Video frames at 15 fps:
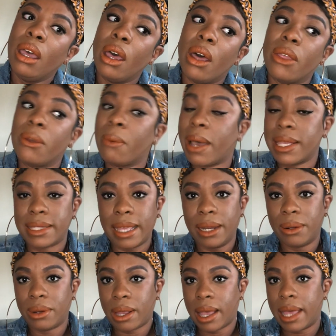Otherwise, I
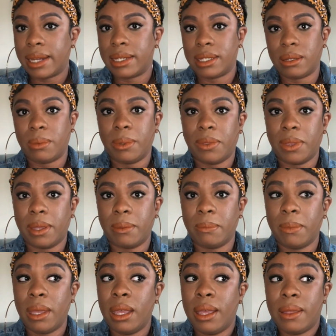don't know how to deal with them.
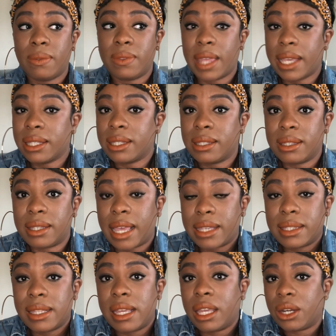That's
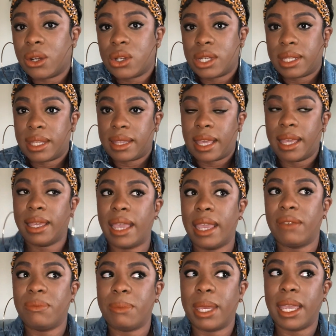the energy that
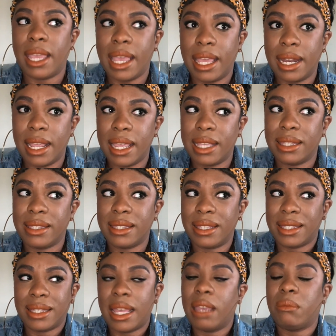gave me, and it's the
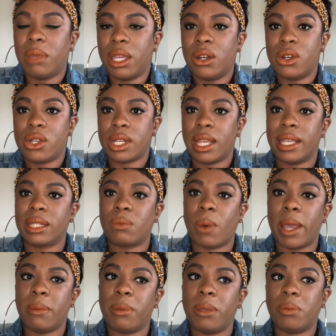same energy as
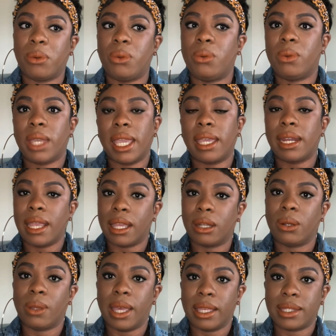white people who can't
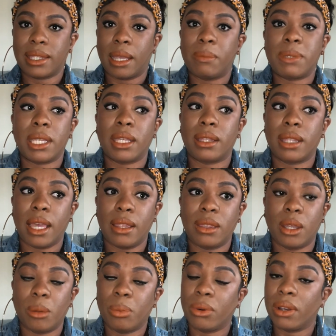handle accepting that
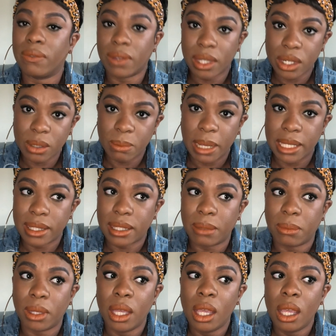their privilege makes
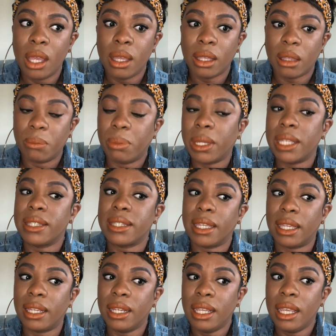them
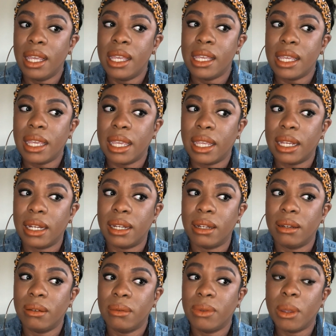complicit in
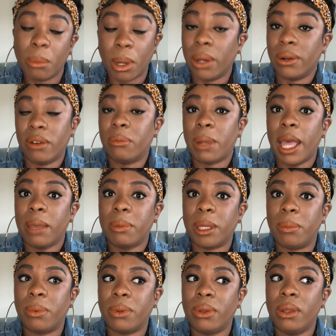the murder of Black
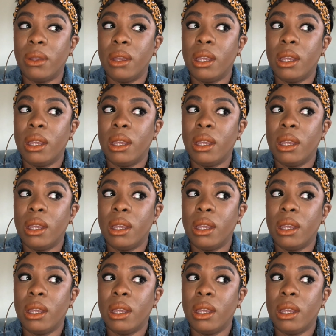people.